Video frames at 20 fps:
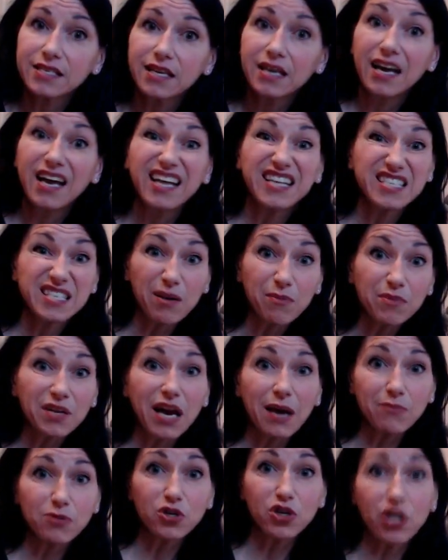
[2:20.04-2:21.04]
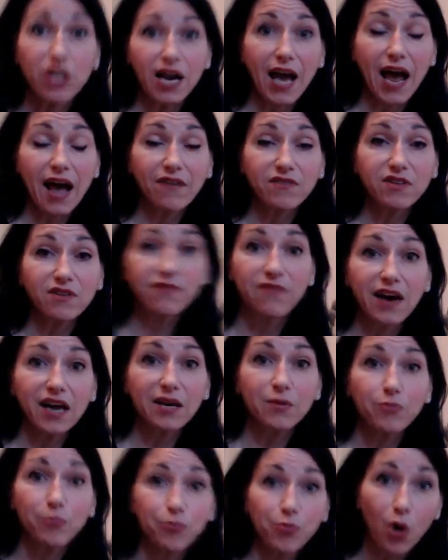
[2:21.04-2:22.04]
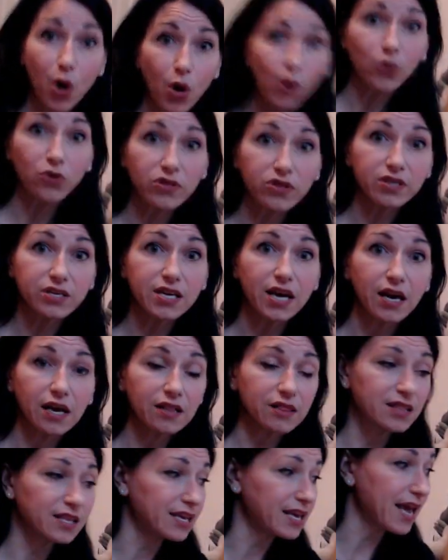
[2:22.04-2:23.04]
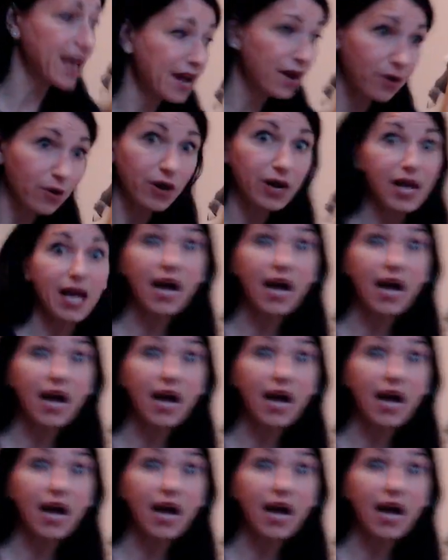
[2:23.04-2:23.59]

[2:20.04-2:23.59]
And sometimes you're going to have to find both the, the area